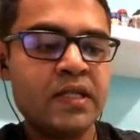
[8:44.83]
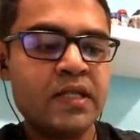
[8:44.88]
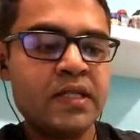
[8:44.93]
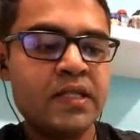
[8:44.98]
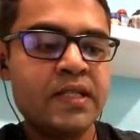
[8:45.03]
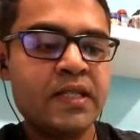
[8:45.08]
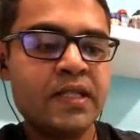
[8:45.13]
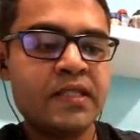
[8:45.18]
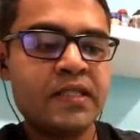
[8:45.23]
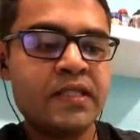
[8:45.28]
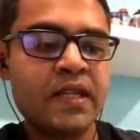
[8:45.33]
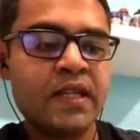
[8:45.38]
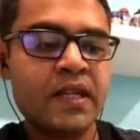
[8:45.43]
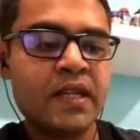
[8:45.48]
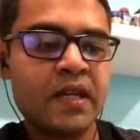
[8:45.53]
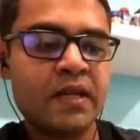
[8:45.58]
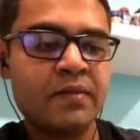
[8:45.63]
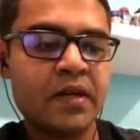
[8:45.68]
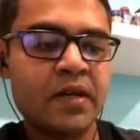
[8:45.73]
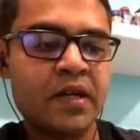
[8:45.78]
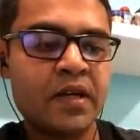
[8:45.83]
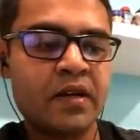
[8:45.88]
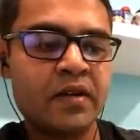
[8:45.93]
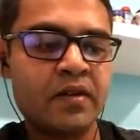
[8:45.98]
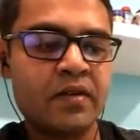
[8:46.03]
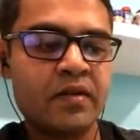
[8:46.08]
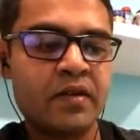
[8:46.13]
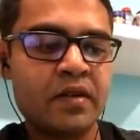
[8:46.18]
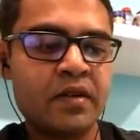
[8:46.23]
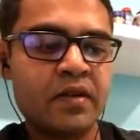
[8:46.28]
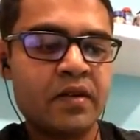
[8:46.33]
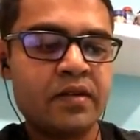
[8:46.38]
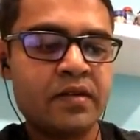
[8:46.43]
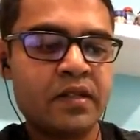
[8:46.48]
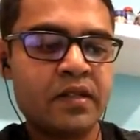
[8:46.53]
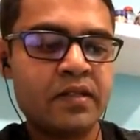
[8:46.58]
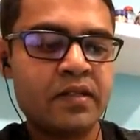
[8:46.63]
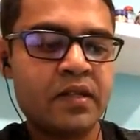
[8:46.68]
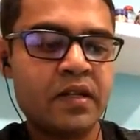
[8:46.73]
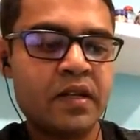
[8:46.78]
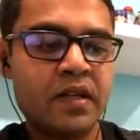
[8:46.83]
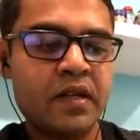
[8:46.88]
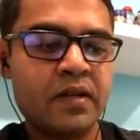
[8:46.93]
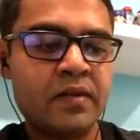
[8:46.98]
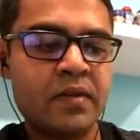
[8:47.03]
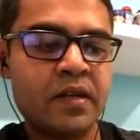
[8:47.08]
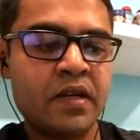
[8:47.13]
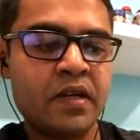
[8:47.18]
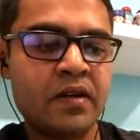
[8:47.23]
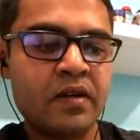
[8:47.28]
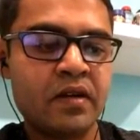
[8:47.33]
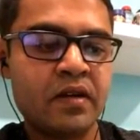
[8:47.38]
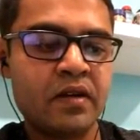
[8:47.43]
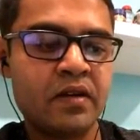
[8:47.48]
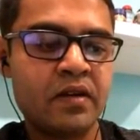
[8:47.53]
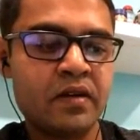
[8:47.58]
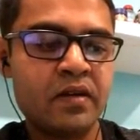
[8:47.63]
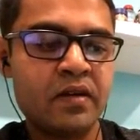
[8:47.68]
69 by 100. 69 by 100.